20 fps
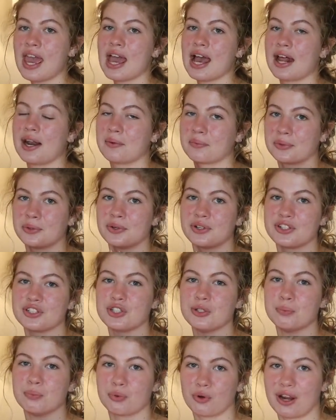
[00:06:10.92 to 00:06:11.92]
and I'm going
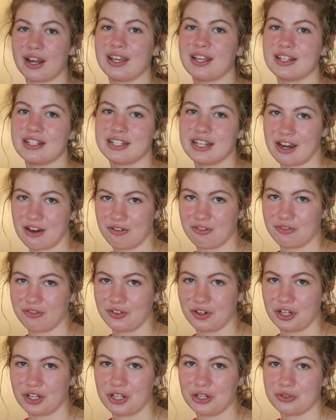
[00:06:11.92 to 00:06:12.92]
to break it down
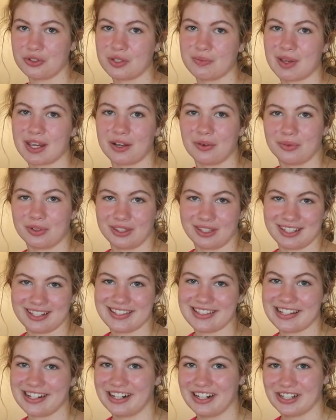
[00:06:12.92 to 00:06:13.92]
for you to make it really easy to